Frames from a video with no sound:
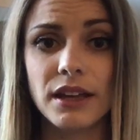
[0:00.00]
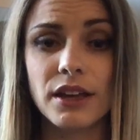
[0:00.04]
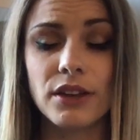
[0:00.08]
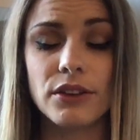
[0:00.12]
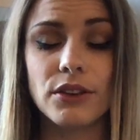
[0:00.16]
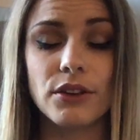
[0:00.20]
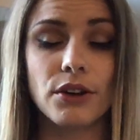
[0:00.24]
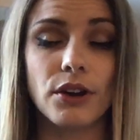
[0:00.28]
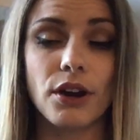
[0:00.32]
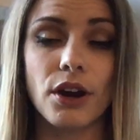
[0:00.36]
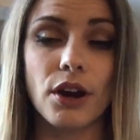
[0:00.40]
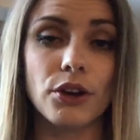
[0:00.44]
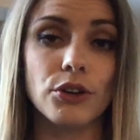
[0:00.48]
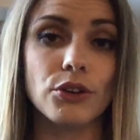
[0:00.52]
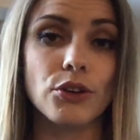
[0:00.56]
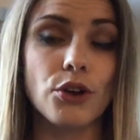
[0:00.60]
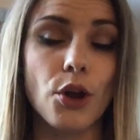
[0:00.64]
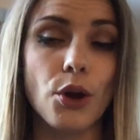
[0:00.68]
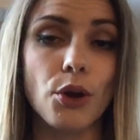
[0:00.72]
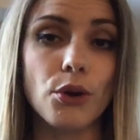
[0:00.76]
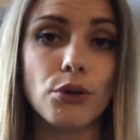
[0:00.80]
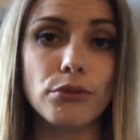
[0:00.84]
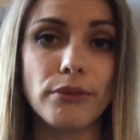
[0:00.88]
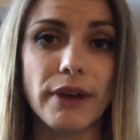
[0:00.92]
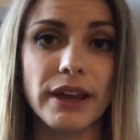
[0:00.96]
There are
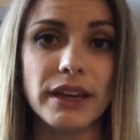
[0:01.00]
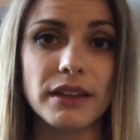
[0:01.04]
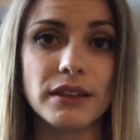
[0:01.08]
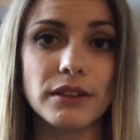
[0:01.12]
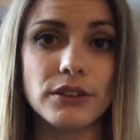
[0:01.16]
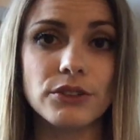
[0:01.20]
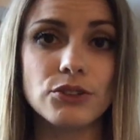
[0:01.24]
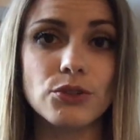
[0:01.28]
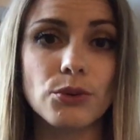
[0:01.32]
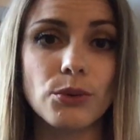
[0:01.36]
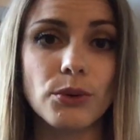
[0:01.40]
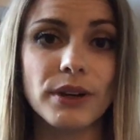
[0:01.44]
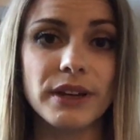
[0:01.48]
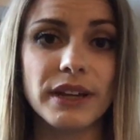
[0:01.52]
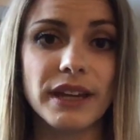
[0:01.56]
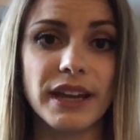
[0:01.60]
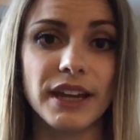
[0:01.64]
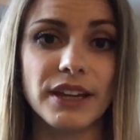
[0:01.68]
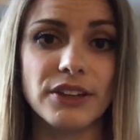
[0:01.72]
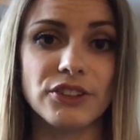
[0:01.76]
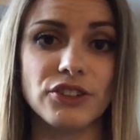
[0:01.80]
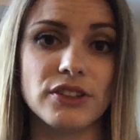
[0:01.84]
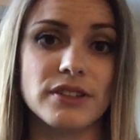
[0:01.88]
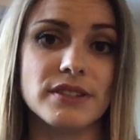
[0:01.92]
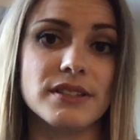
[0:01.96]
no regulatory
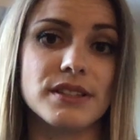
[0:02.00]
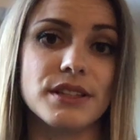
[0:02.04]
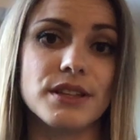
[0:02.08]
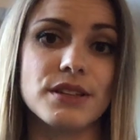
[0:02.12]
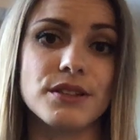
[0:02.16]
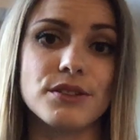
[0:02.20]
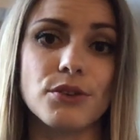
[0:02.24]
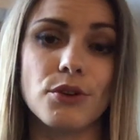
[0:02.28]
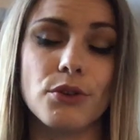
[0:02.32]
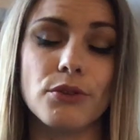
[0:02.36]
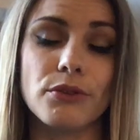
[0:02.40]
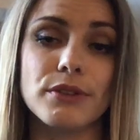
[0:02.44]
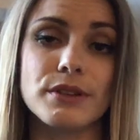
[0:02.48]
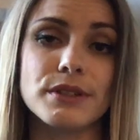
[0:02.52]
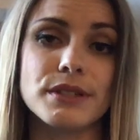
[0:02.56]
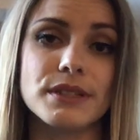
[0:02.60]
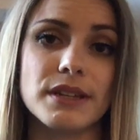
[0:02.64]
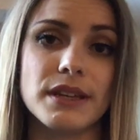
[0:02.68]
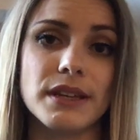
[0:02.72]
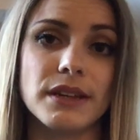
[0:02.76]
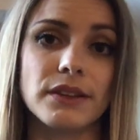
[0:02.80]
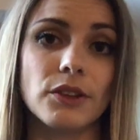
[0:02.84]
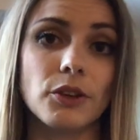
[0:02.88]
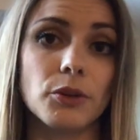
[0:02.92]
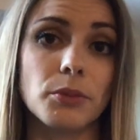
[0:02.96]
agencies
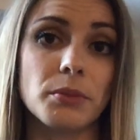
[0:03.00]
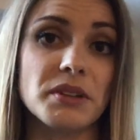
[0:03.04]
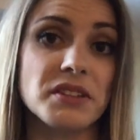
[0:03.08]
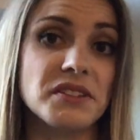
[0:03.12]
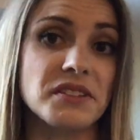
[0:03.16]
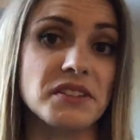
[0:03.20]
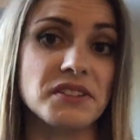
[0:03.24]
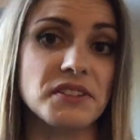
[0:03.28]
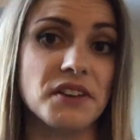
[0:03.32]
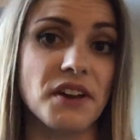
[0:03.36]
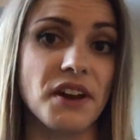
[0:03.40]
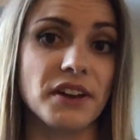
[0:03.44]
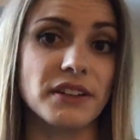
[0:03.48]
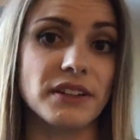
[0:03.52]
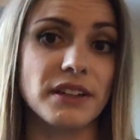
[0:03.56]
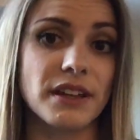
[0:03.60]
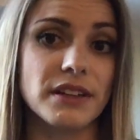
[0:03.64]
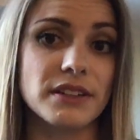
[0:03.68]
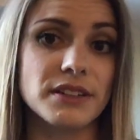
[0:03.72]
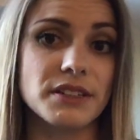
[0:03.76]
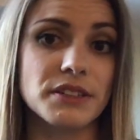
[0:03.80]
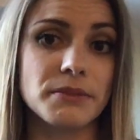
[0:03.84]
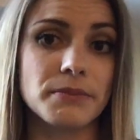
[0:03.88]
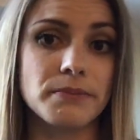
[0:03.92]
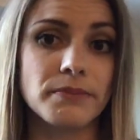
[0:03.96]
overseeing their business
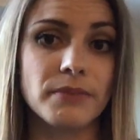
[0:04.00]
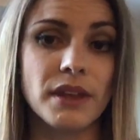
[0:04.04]
conduct.